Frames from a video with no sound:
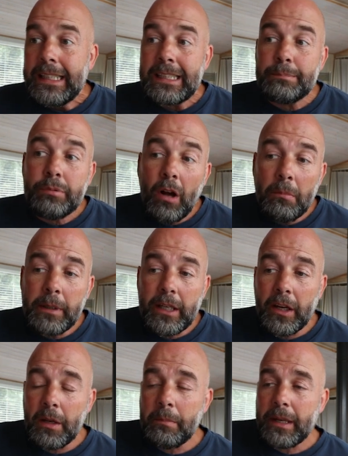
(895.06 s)
it's probably
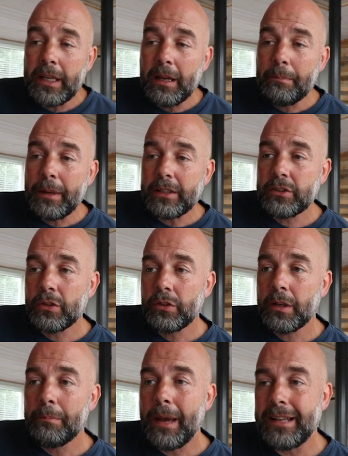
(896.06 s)
going to be a bit too
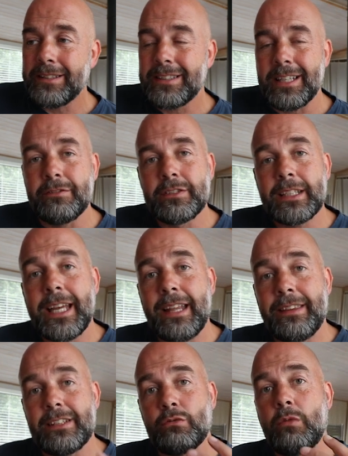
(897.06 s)
competitive to
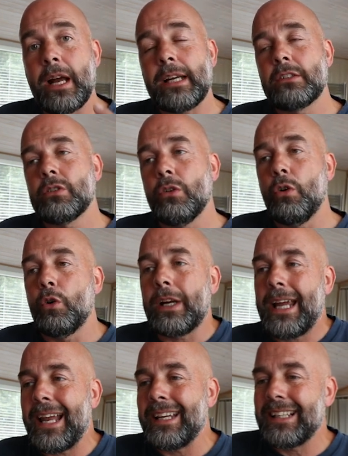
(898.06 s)
get this ranked
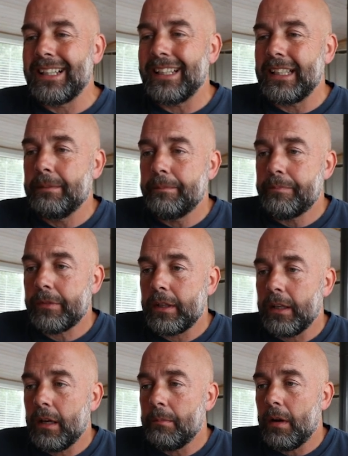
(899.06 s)
organically
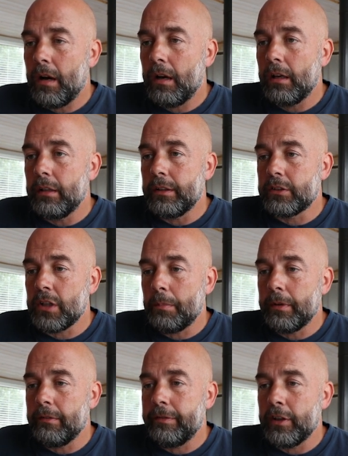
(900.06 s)
um, at the
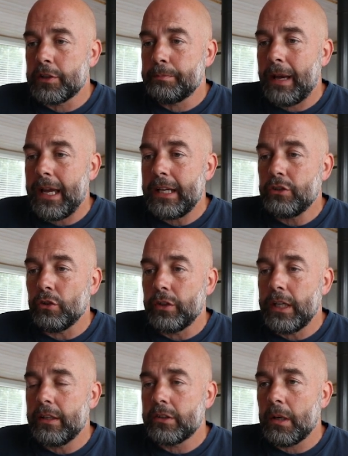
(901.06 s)
top of the first page or near the